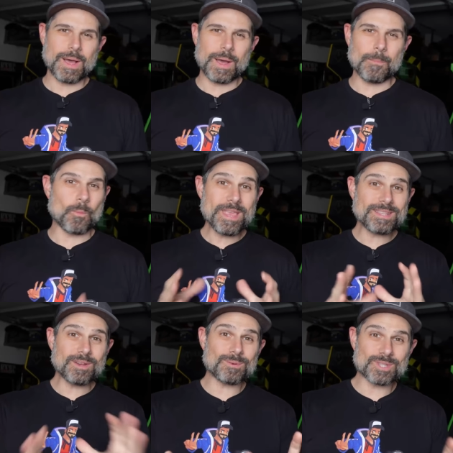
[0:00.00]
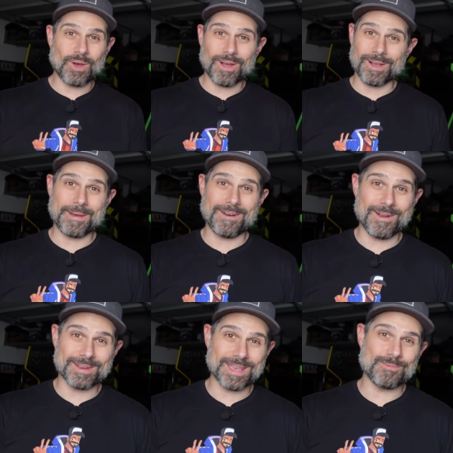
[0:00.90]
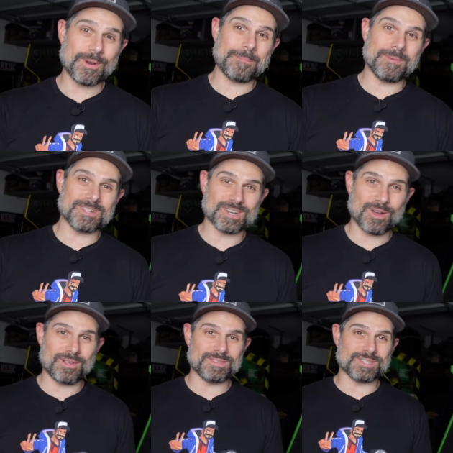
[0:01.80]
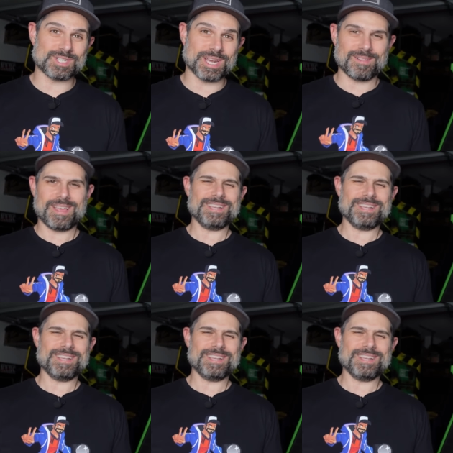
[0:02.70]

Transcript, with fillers: Uh, we don't talk about Arcade 1-Up much at all in this channel.